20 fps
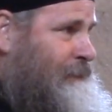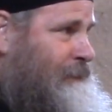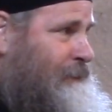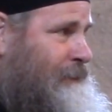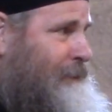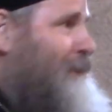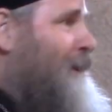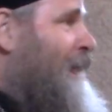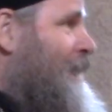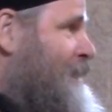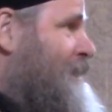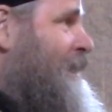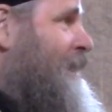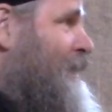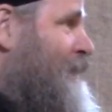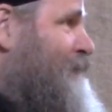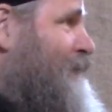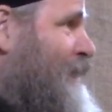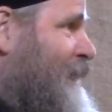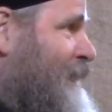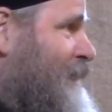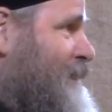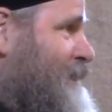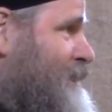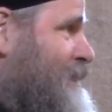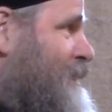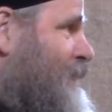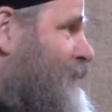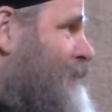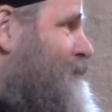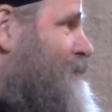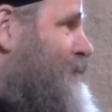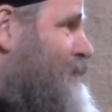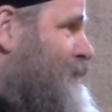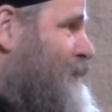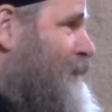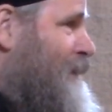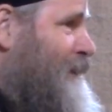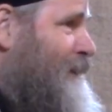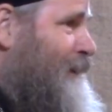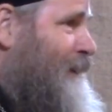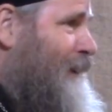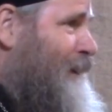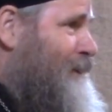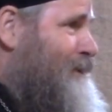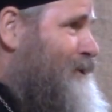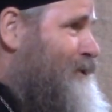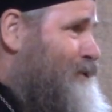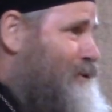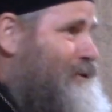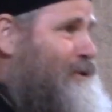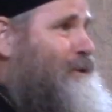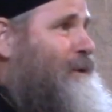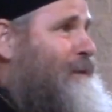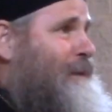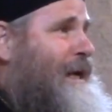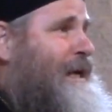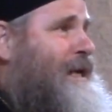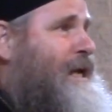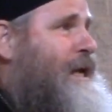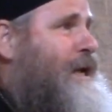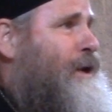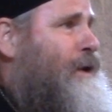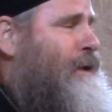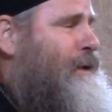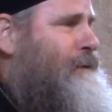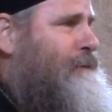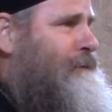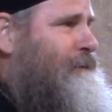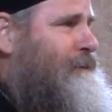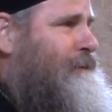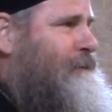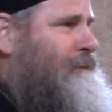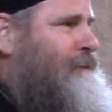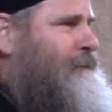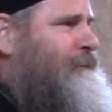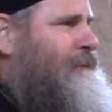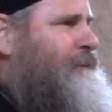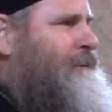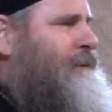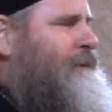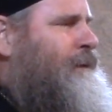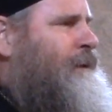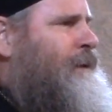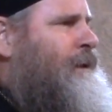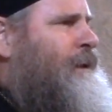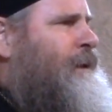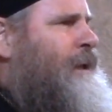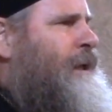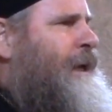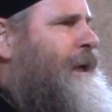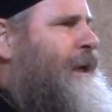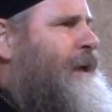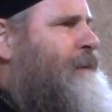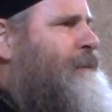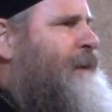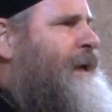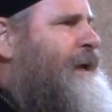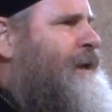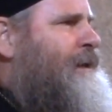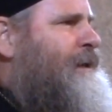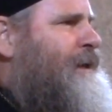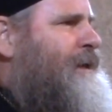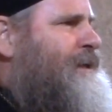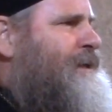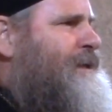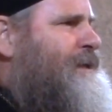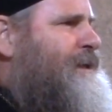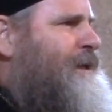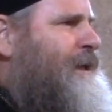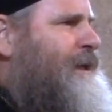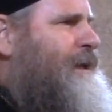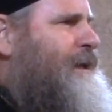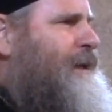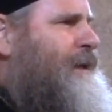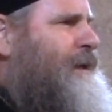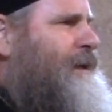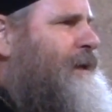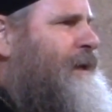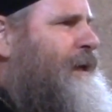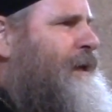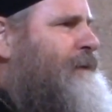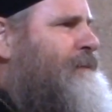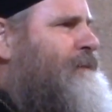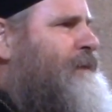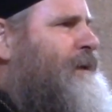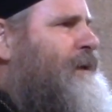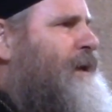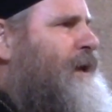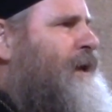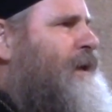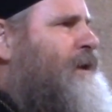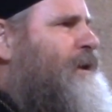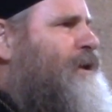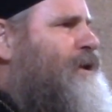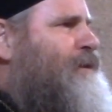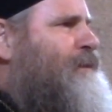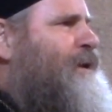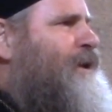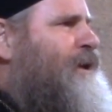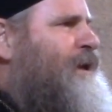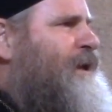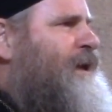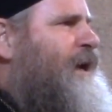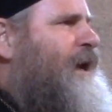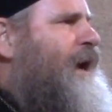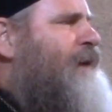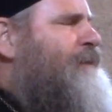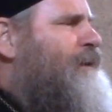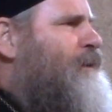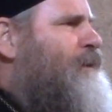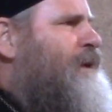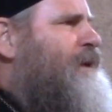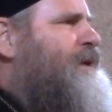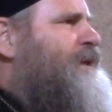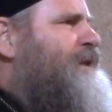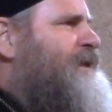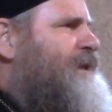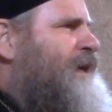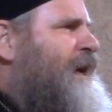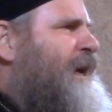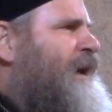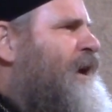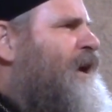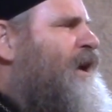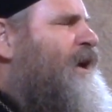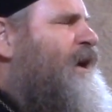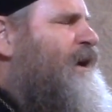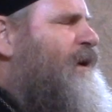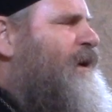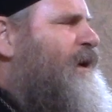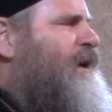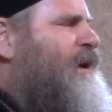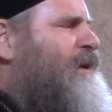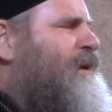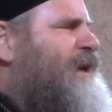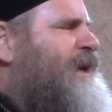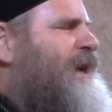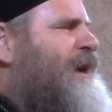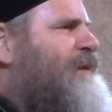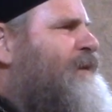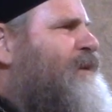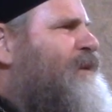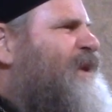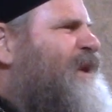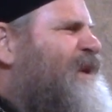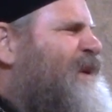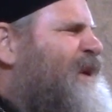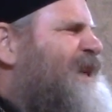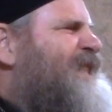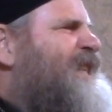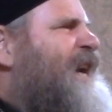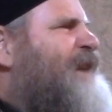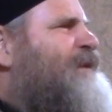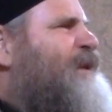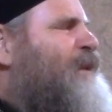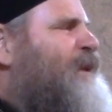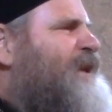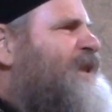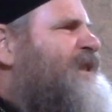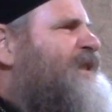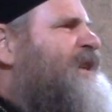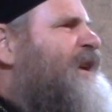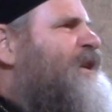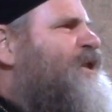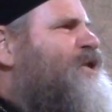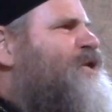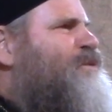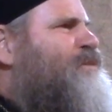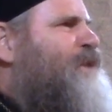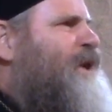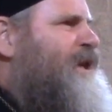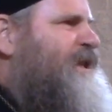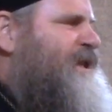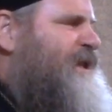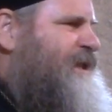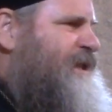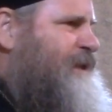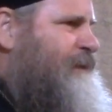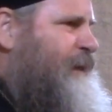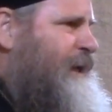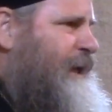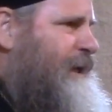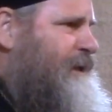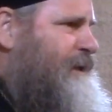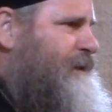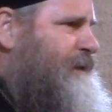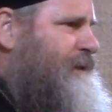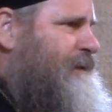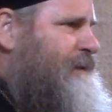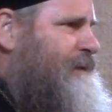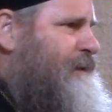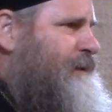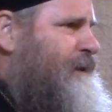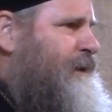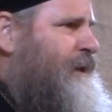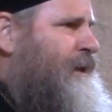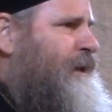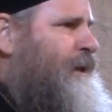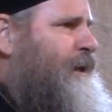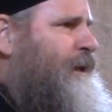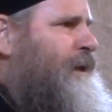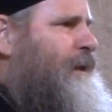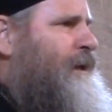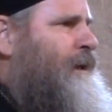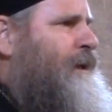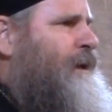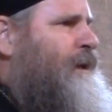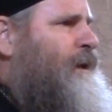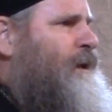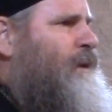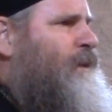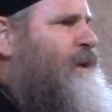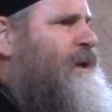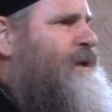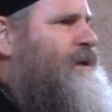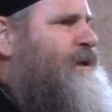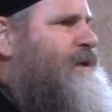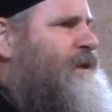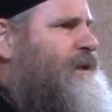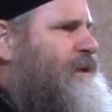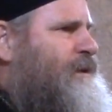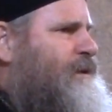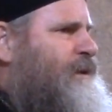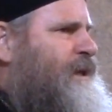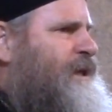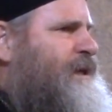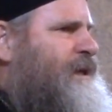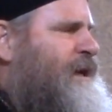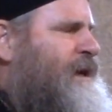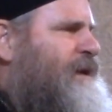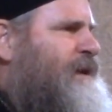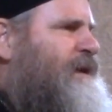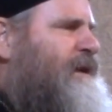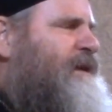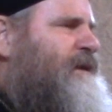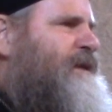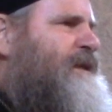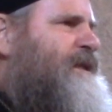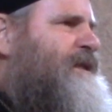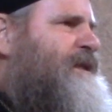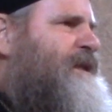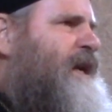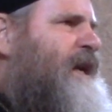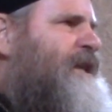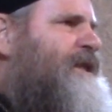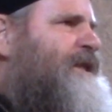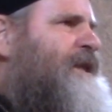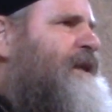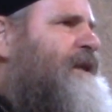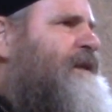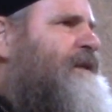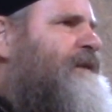to identify yourselves as Orthodox. You can do it right here and make this a community that everyone desires, in which everyone desires to participate. We did a little discussion